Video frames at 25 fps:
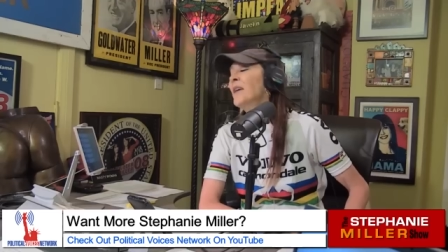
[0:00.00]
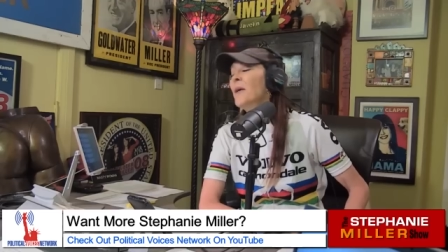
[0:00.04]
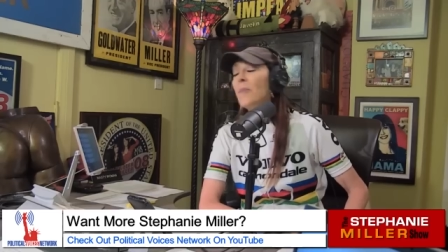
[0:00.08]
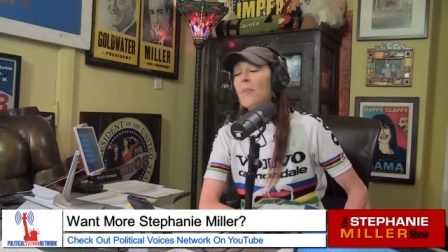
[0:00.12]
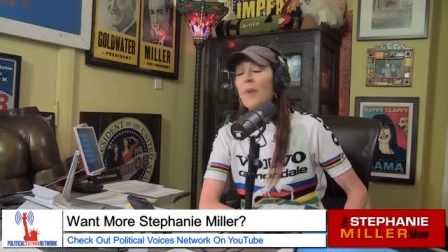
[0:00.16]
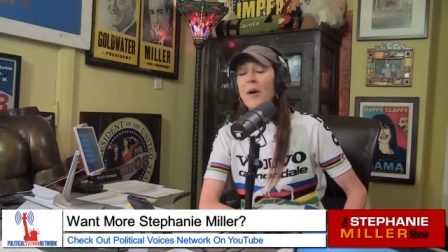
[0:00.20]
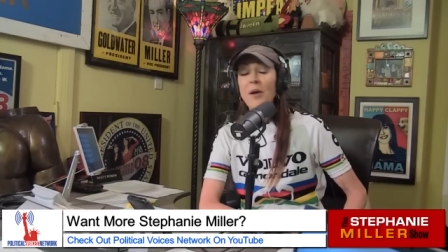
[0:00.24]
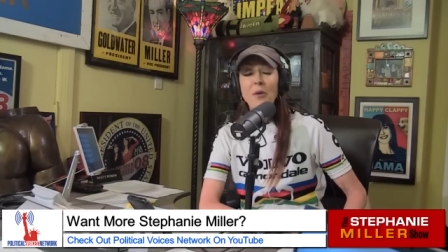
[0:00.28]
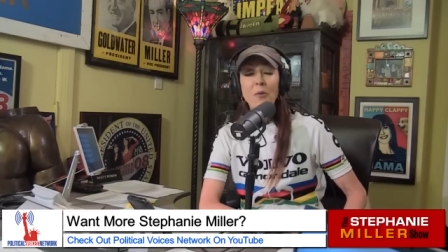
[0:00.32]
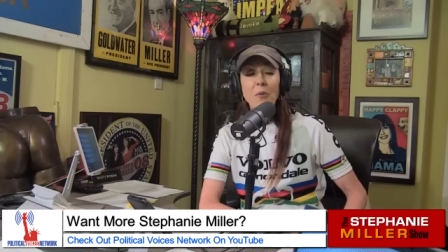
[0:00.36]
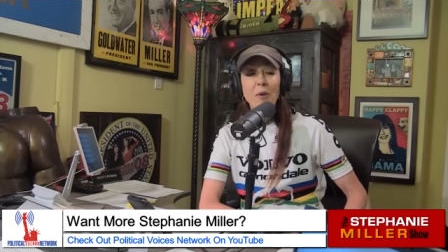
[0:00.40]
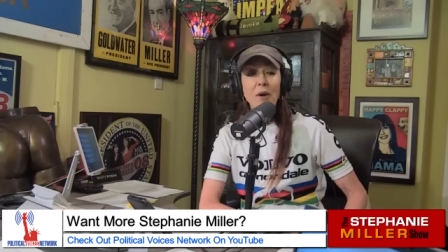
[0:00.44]

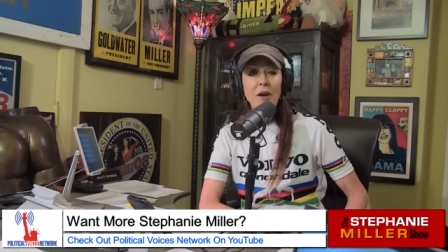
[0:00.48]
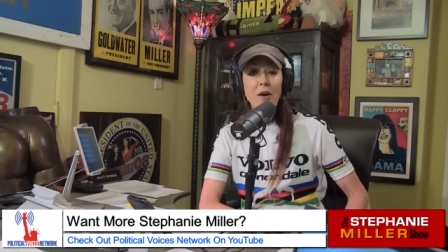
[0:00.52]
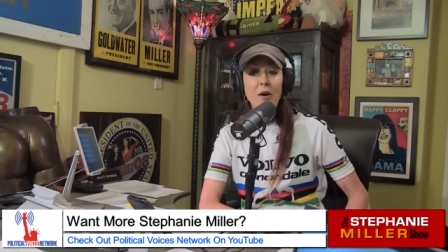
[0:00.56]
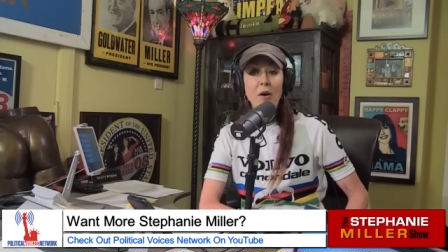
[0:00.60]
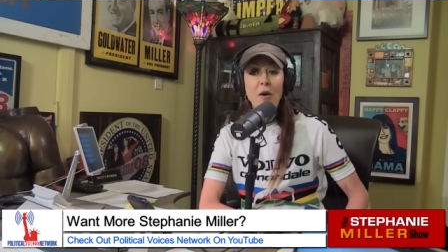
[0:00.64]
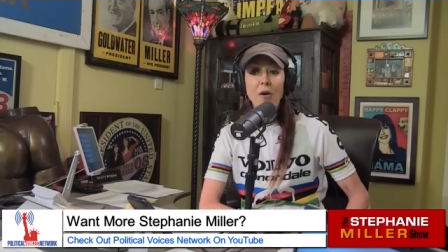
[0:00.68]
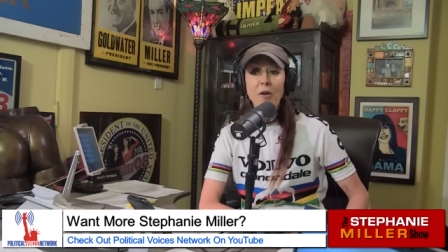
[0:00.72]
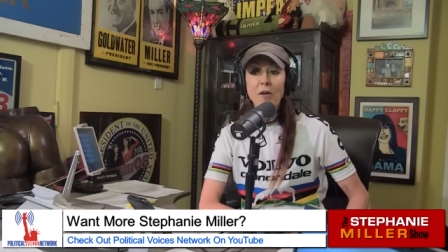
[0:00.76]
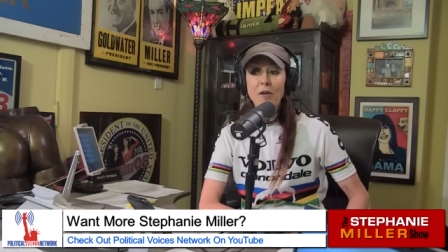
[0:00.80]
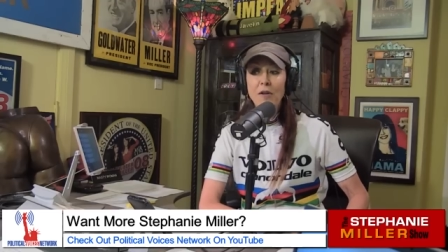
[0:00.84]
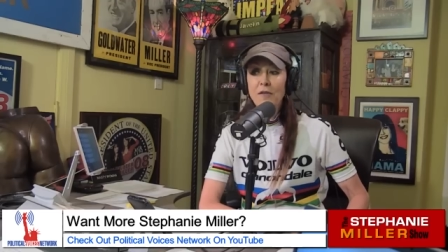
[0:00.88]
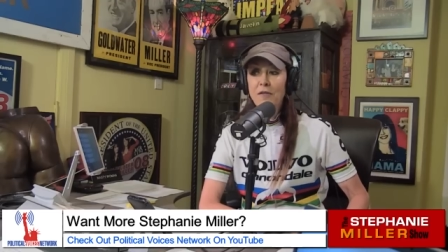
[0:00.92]
By the way,
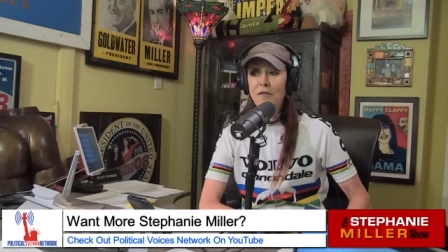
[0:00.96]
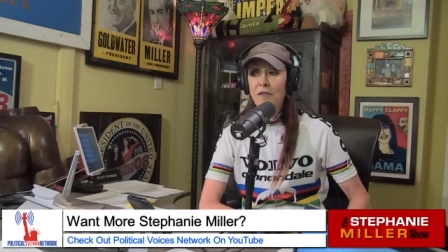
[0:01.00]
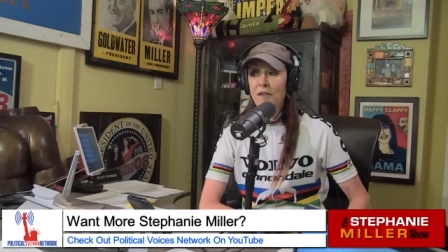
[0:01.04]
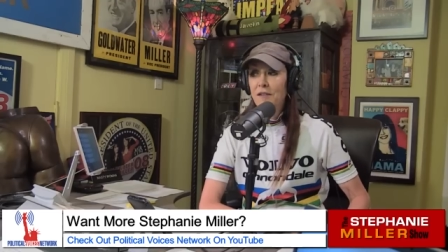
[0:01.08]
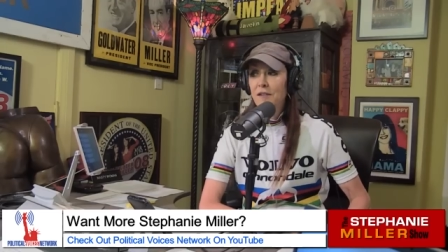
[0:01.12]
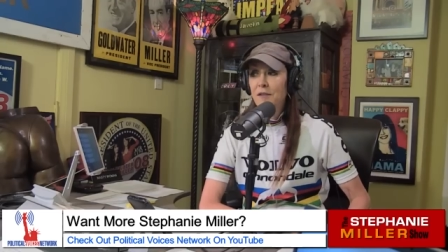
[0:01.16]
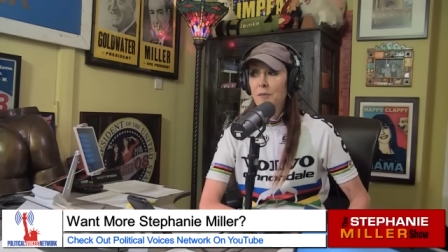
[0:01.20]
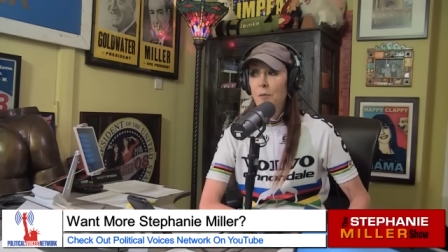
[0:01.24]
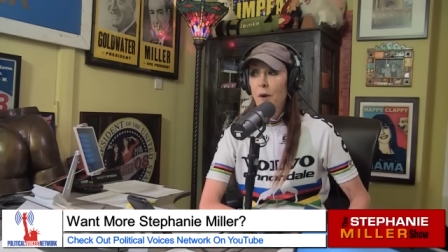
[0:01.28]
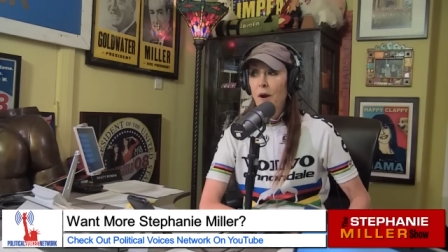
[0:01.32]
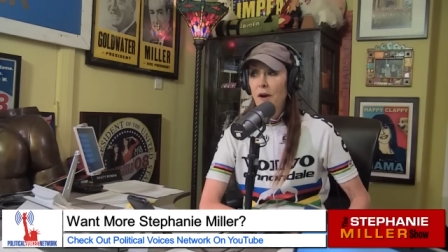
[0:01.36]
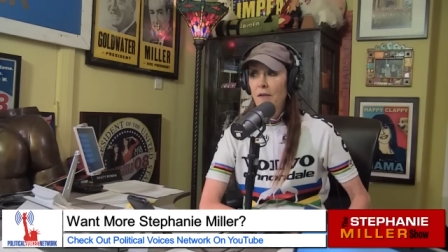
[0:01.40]
all of
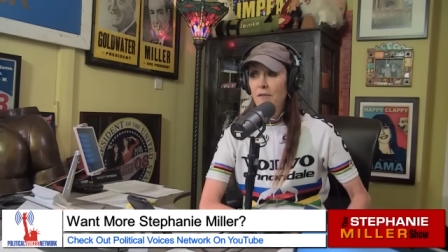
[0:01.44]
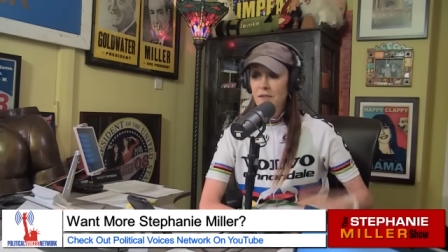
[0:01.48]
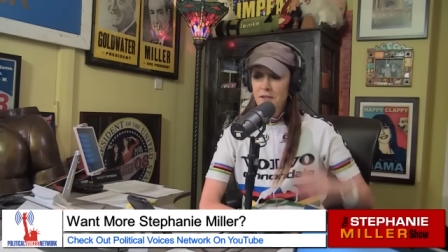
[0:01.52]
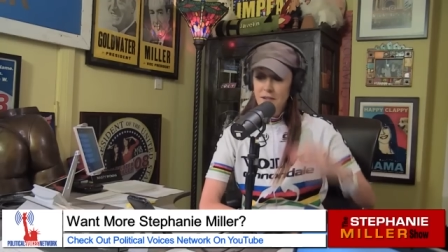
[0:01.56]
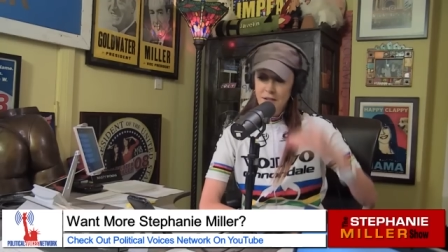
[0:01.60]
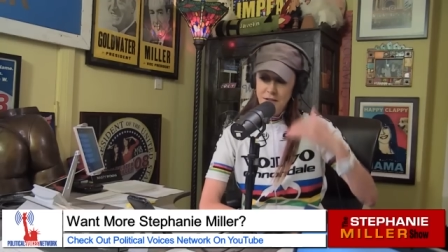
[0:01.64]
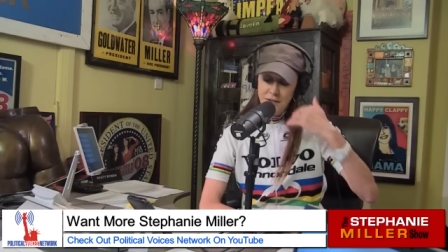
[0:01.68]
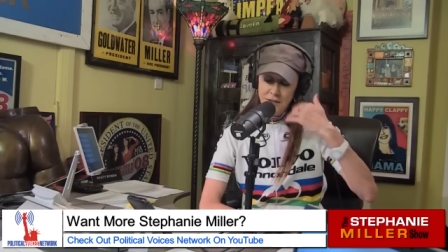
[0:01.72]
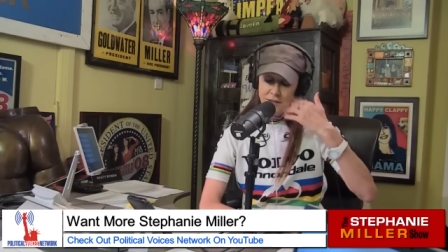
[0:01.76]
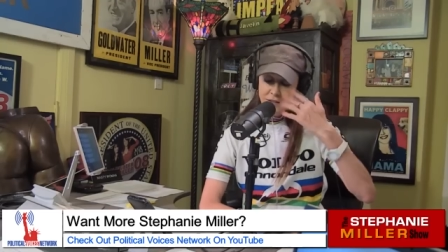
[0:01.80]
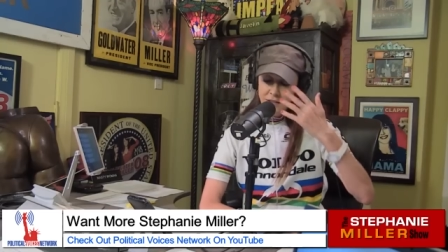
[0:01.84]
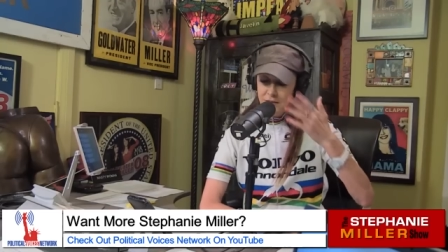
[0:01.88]
his wives,
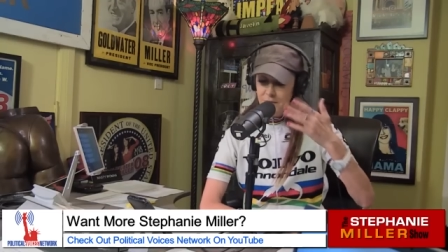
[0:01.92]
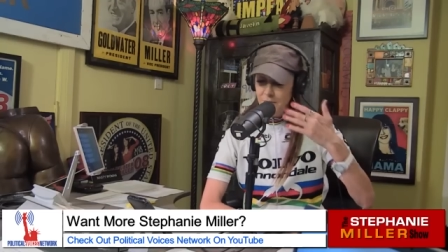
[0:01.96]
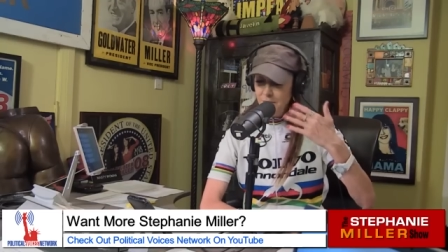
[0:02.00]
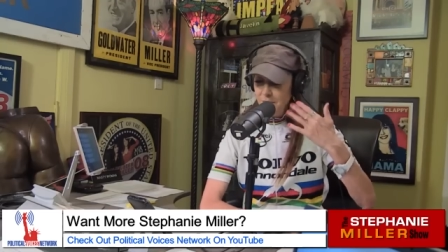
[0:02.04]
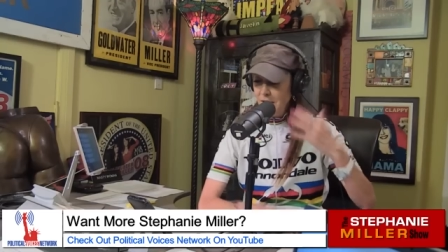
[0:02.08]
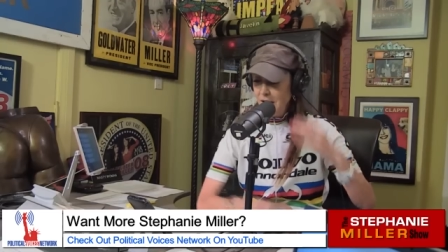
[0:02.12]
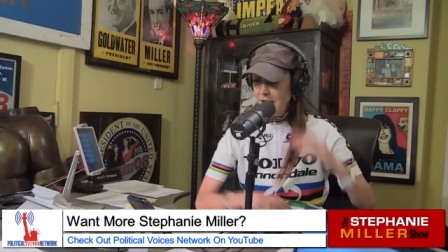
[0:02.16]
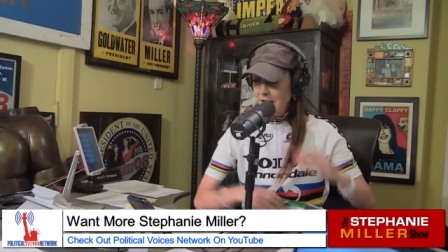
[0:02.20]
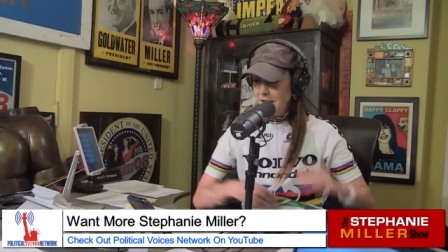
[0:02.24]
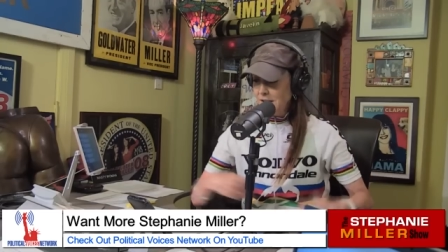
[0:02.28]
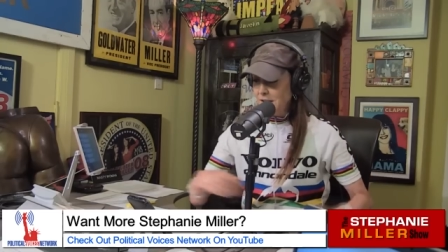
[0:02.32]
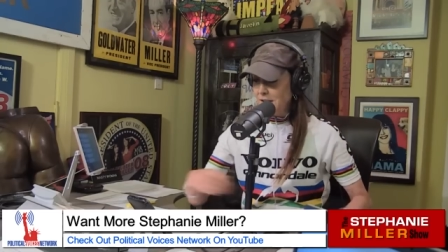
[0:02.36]
the
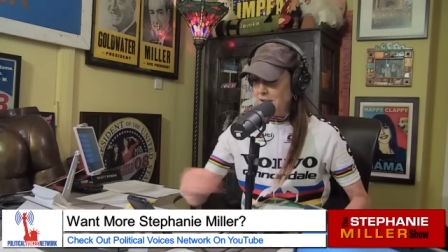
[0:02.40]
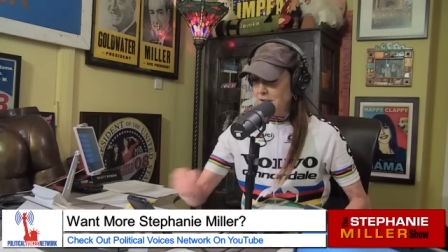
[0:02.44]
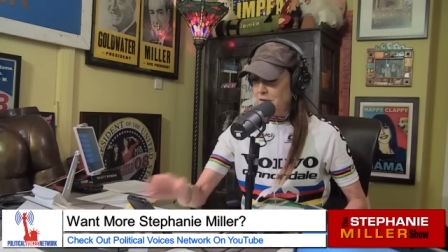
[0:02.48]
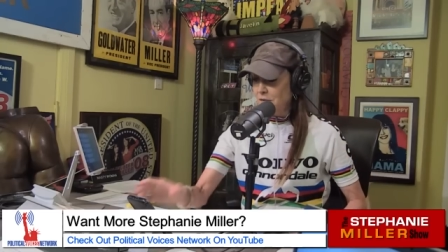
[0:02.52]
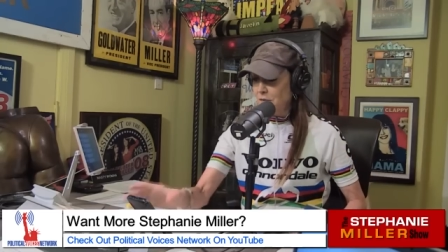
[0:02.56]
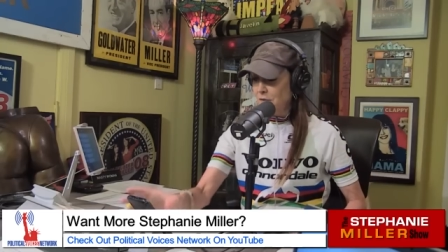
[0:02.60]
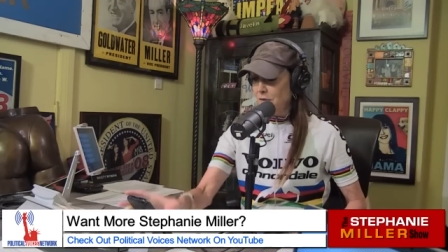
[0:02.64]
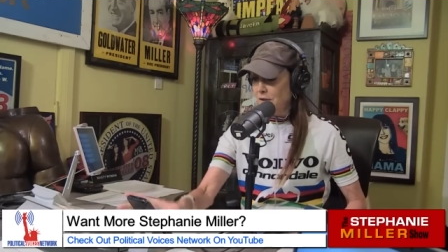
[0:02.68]
accents are